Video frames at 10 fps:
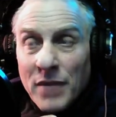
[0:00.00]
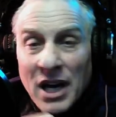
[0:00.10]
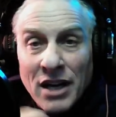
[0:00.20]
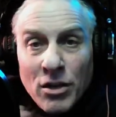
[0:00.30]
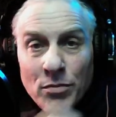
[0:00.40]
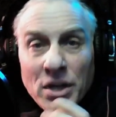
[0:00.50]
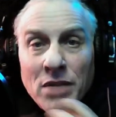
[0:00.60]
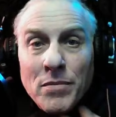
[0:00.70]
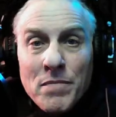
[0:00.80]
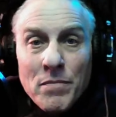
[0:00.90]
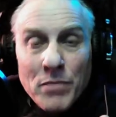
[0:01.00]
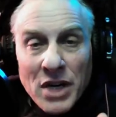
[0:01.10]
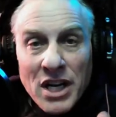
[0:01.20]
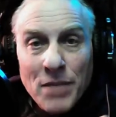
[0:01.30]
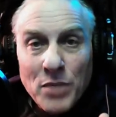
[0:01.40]
How do you
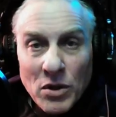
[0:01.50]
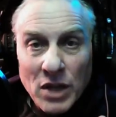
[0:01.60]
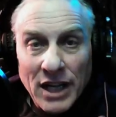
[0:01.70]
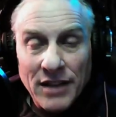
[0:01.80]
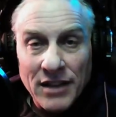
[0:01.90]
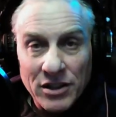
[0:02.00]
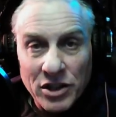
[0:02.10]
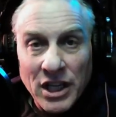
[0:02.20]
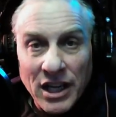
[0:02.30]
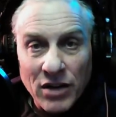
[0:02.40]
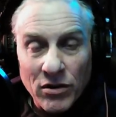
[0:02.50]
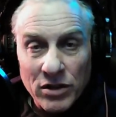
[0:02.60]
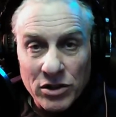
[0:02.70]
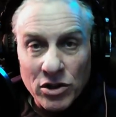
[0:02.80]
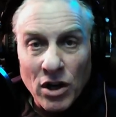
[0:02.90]
manipulate this
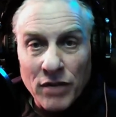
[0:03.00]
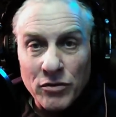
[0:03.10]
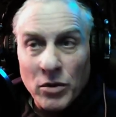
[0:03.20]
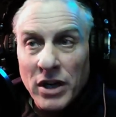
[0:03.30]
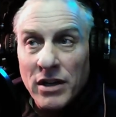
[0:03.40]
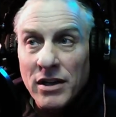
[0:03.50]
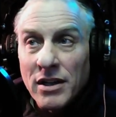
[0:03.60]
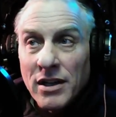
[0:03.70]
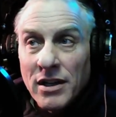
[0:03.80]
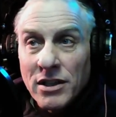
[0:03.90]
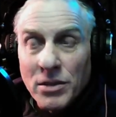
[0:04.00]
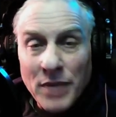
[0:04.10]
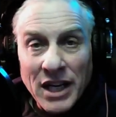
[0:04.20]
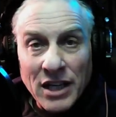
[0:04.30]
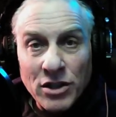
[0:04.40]
gear and software
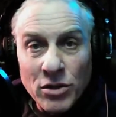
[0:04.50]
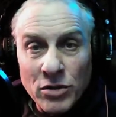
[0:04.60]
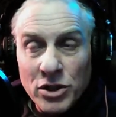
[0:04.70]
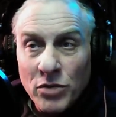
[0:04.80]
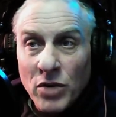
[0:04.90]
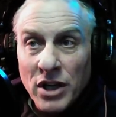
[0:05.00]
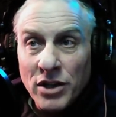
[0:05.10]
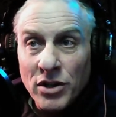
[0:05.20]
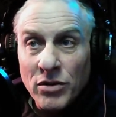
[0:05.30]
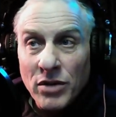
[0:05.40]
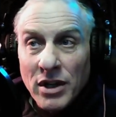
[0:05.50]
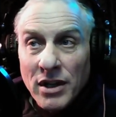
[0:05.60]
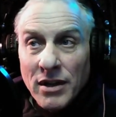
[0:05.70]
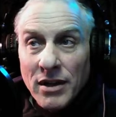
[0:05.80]
to make it do what you want to do?